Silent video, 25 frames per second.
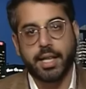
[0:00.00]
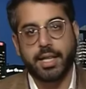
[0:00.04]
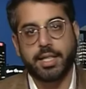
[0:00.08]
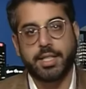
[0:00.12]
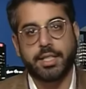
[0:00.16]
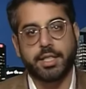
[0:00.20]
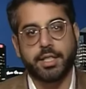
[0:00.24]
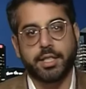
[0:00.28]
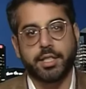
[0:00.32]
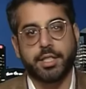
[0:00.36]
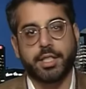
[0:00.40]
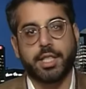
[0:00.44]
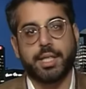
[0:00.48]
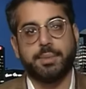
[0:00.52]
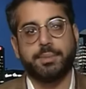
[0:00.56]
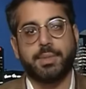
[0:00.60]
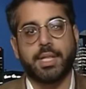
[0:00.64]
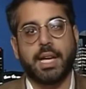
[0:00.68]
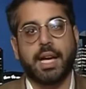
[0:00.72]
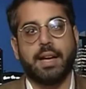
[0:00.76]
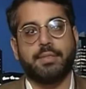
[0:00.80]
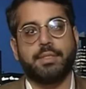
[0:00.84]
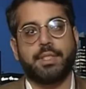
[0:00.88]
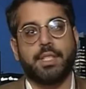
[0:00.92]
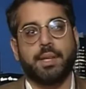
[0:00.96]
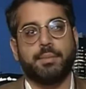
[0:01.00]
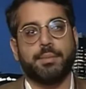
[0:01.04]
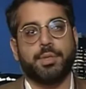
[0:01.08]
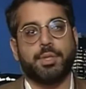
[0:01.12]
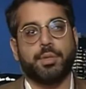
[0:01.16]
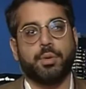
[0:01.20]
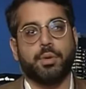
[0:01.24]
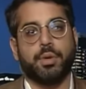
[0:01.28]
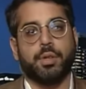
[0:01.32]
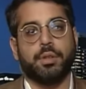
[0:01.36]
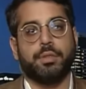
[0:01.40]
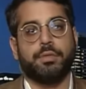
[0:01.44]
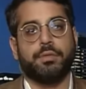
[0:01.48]
they still seem to have some
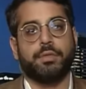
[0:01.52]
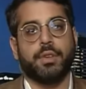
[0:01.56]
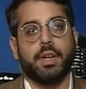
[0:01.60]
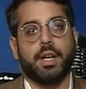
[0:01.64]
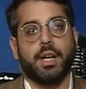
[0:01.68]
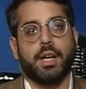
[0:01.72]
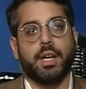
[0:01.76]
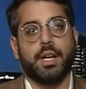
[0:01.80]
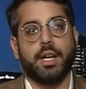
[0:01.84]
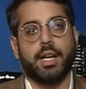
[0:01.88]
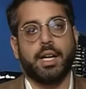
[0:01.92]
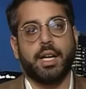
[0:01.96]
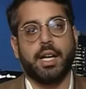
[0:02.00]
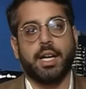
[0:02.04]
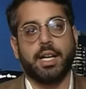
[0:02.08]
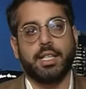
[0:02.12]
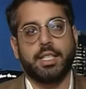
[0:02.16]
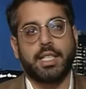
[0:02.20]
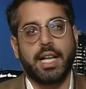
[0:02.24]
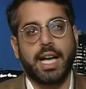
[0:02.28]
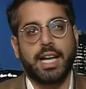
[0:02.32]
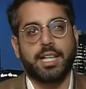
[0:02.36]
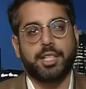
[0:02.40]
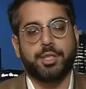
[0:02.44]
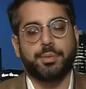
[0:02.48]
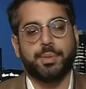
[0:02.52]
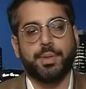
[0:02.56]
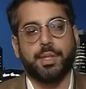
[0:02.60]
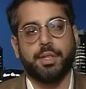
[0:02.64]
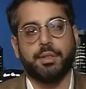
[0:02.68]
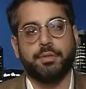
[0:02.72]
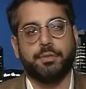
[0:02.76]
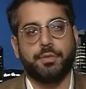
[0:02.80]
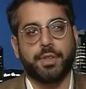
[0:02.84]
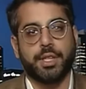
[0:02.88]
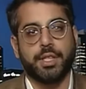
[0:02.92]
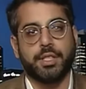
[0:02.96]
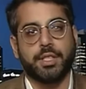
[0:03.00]
sort of uh, attachment
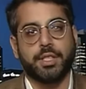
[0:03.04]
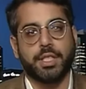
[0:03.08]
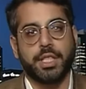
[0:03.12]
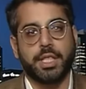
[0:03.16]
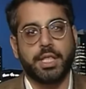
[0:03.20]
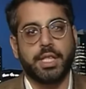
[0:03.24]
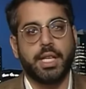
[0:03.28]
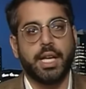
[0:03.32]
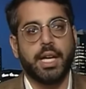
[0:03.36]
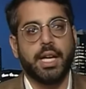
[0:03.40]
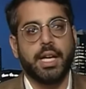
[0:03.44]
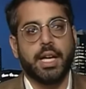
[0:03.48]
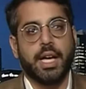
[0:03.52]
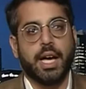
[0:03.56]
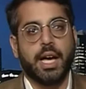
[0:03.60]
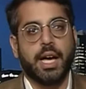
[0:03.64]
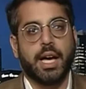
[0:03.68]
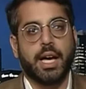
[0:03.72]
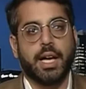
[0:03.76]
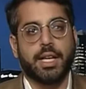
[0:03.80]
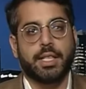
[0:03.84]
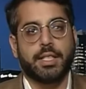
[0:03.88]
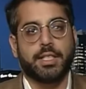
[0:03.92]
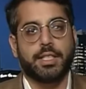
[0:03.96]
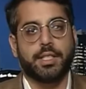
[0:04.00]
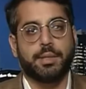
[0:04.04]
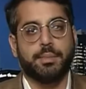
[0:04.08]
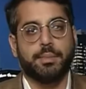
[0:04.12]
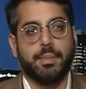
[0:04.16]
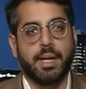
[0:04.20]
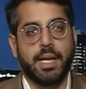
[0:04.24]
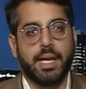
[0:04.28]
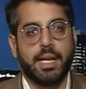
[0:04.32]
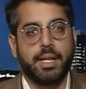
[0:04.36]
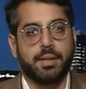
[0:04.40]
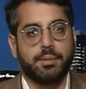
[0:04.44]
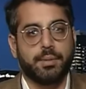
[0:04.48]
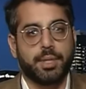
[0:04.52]
and fealty uh, to
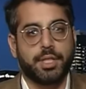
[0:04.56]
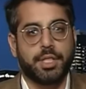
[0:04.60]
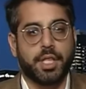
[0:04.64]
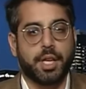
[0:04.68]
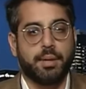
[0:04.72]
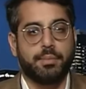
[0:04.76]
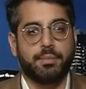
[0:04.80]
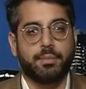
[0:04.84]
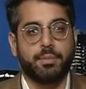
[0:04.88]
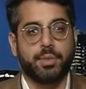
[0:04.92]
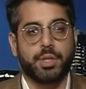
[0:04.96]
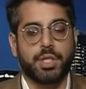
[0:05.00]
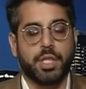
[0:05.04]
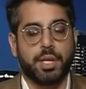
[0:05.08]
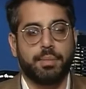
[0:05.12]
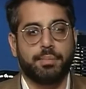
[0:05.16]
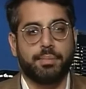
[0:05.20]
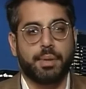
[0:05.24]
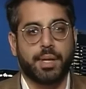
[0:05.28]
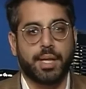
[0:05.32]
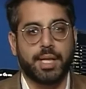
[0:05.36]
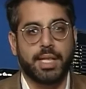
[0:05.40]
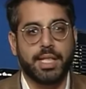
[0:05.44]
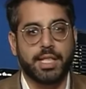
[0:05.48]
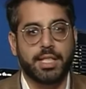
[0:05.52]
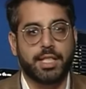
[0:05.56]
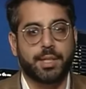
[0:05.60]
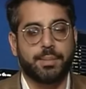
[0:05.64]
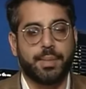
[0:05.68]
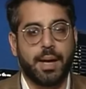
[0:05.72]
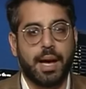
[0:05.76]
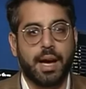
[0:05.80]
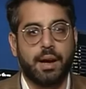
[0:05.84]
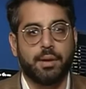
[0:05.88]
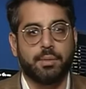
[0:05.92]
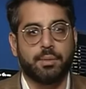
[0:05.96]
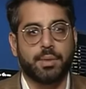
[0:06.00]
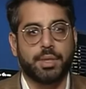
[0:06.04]
me, which I'm which I'm pleased
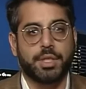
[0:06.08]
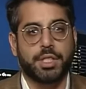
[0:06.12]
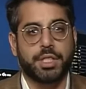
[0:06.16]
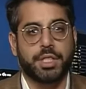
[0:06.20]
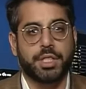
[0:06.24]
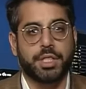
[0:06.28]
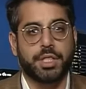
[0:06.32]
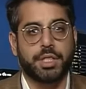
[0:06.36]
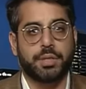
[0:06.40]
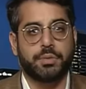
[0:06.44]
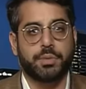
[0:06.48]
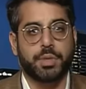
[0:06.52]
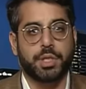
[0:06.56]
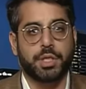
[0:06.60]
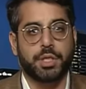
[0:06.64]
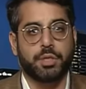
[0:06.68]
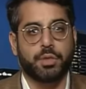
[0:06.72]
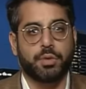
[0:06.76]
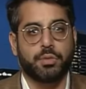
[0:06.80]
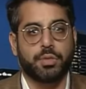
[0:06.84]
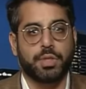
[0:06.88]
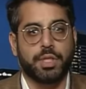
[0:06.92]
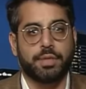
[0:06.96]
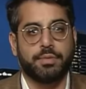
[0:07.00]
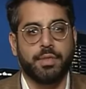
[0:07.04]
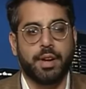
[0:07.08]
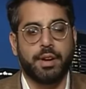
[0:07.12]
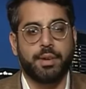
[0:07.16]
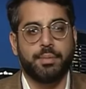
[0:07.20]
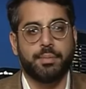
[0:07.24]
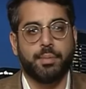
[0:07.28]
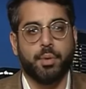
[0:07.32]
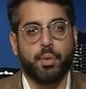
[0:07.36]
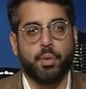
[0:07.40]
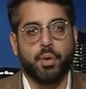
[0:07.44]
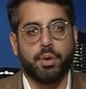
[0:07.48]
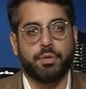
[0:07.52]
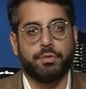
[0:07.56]
about, which is which is obviously very
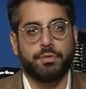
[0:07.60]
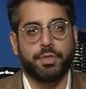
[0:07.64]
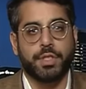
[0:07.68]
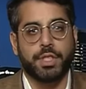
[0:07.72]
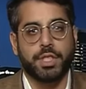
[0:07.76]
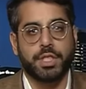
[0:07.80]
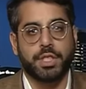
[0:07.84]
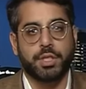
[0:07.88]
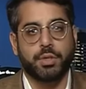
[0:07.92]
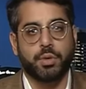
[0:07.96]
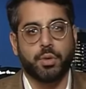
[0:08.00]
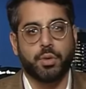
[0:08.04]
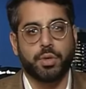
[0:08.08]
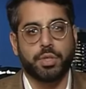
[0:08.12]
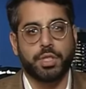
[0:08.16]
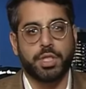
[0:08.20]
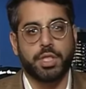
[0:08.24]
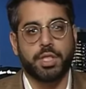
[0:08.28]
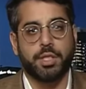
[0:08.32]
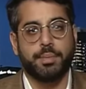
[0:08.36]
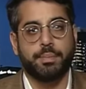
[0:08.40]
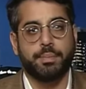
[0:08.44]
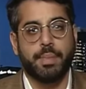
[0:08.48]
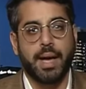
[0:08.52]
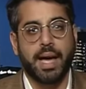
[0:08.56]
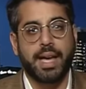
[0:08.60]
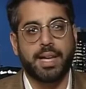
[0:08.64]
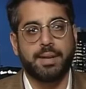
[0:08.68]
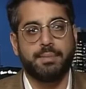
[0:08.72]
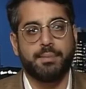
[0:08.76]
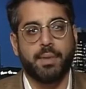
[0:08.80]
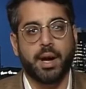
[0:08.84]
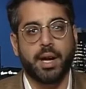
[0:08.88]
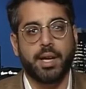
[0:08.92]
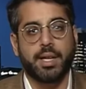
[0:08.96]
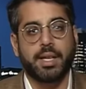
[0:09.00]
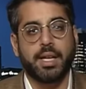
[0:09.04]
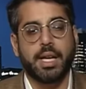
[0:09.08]
important for discourse and debate.
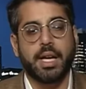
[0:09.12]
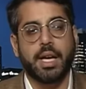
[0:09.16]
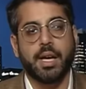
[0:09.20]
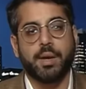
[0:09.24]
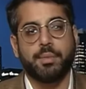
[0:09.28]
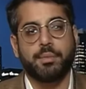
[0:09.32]
My